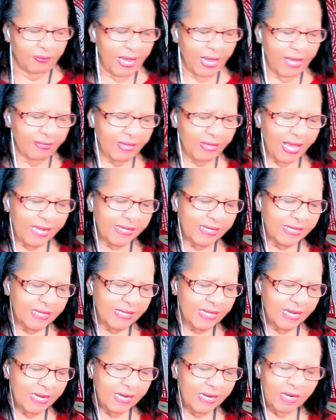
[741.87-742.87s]
And that's
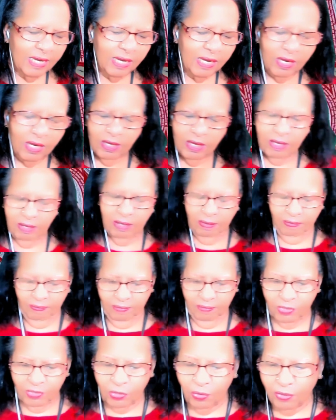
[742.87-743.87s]
the
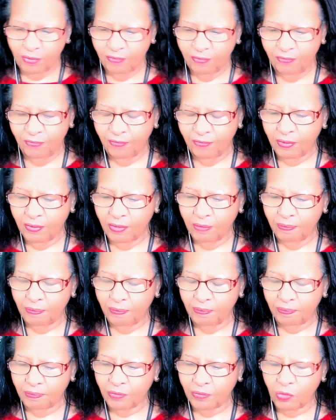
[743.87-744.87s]
sort of
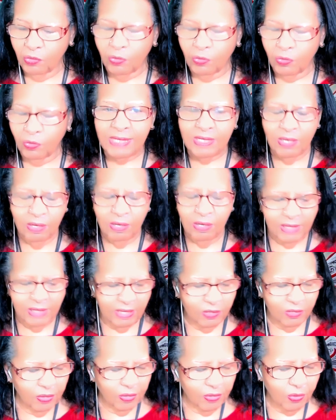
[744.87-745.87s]
raison
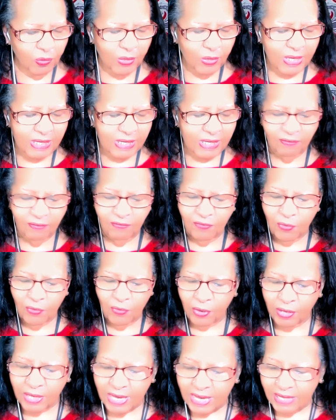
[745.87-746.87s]
d'etre, the reason
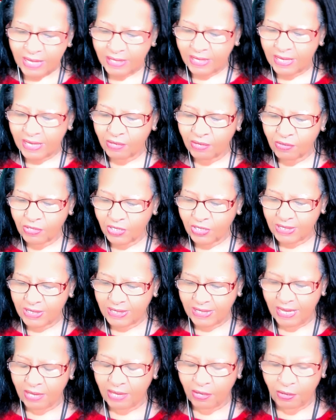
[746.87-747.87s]
for the
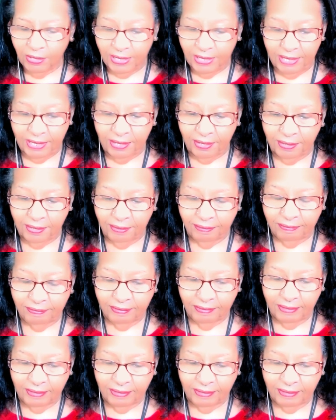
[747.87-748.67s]
energies that are here.